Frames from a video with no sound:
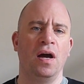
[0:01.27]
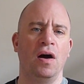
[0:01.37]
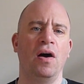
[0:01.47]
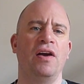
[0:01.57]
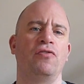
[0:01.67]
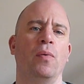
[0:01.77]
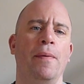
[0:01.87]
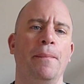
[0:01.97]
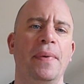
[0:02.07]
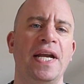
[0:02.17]
Hi
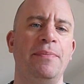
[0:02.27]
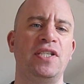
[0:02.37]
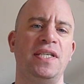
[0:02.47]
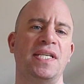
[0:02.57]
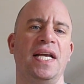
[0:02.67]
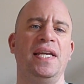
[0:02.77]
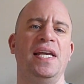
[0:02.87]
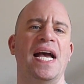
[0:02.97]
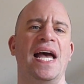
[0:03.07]
everyone, my name is Lee Sankey